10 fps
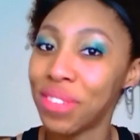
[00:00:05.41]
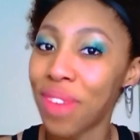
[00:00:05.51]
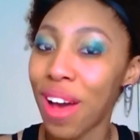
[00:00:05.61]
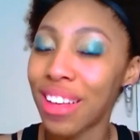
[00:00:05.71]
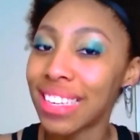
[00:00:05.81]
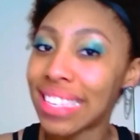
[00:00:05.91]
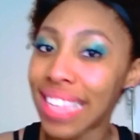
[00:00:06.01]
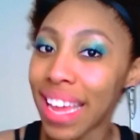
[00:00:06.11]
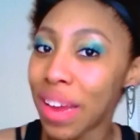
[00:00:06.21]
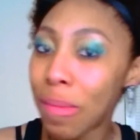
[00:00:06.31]
you've all
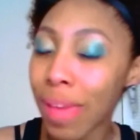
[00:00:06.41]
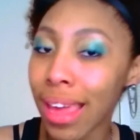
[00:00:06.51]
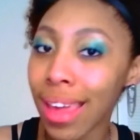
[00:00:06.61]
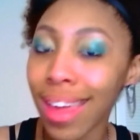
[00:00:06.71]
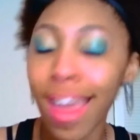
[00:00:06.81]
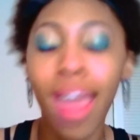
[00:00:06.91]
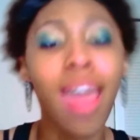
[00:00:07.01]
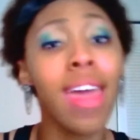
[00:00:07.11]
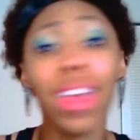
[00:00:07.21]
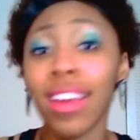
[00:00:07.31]
seen me,
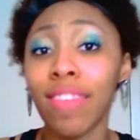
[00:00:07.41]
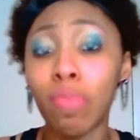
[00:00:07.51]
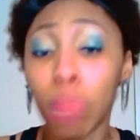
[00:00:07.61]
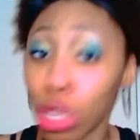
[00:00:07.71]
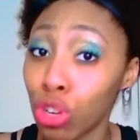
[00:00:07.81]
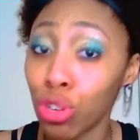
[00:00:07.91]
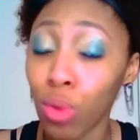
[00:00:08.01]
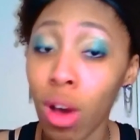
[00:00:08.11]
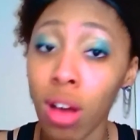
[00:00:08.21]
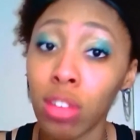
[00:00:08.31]
and I've missed you
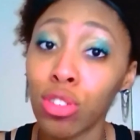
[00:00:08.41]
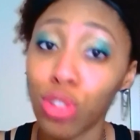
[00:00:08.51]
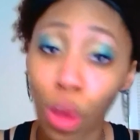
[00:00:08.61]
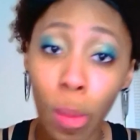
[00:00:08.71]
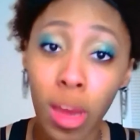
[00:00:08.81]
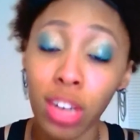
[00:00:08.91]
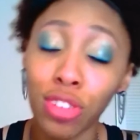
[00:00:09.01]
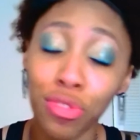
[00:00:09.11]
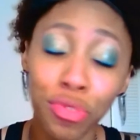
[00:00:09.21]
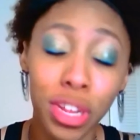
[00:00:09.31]
all so
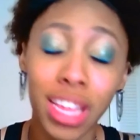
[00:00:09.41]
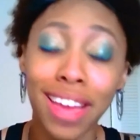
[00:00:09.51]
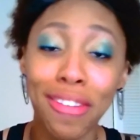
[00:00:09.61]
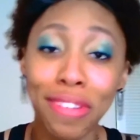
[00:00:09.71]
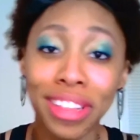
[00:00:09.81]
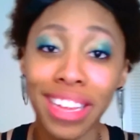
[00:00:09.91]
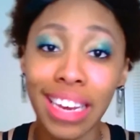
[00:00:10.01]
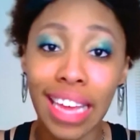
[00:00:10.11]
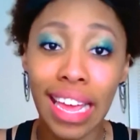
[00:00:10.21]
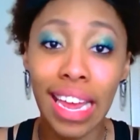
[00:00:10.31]
much. Really, I really
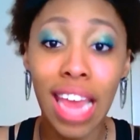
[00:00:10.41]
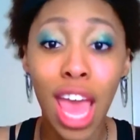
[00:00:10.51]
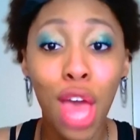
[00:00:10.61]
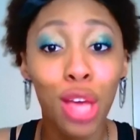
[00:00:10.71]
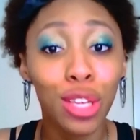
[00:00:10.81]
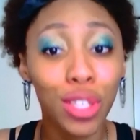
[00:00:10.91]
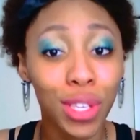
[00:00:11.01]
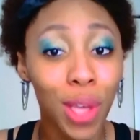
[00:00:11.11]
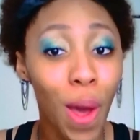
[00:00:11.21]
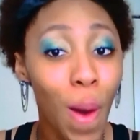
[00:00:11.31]
did.
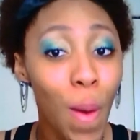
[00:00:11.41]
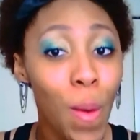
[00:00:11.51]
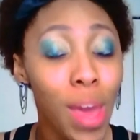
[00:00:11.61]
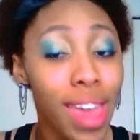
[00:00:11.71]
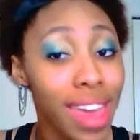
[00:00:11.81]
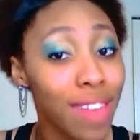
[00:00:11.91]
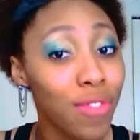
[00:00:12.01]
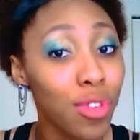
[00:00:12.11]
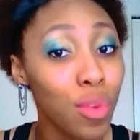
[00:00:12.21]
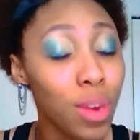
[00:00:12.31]
So,
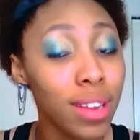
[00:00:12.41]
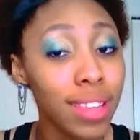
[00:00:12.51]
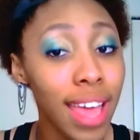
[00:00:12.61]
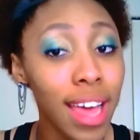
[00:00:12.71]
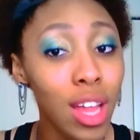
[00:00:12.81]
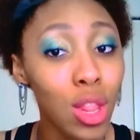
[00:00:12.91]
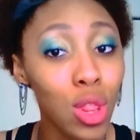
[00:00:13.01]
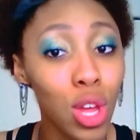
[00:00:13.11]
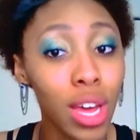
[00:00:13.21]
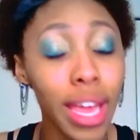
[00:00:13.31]
if you want to take a
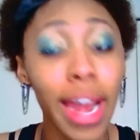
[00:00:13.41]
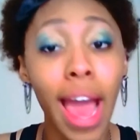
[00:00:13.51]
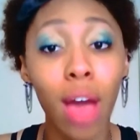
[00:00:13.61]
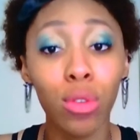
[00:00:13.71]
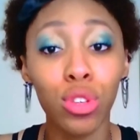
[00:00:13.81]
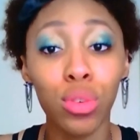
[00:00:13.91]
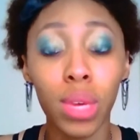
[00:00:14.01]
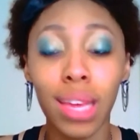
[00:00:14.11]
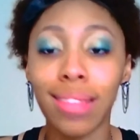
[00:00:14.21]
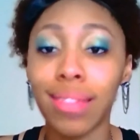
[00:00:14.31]
look at how to
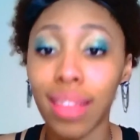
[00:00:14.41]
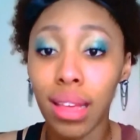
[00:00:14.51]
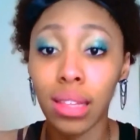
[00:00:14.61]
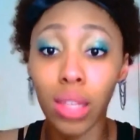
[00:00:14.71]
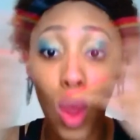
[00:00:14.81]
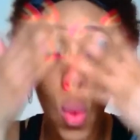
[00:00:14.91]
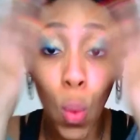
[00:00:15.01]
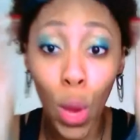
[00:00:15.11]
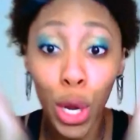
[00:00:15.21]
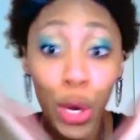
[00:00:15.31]
get this
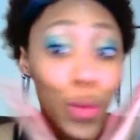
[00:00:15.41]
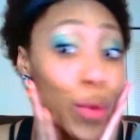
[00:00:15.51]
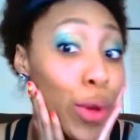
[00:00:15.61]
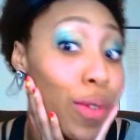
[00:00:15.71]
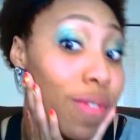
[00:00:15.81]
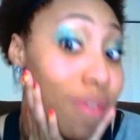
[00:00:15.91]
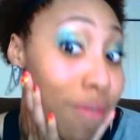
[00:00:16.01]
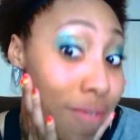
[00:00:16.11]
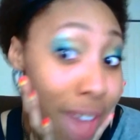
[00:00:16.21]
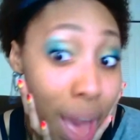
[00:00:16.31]
wonderful,
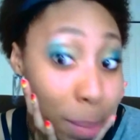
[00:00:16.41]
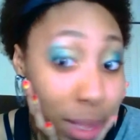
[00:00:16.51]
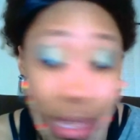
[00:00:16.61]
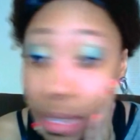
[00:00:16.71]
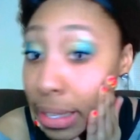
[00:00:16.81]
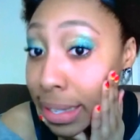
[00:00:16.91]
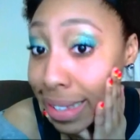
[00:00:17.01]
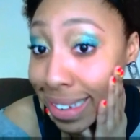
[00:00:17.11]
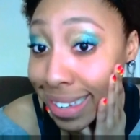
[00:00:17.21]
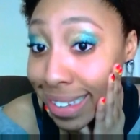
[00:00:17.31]
fabulous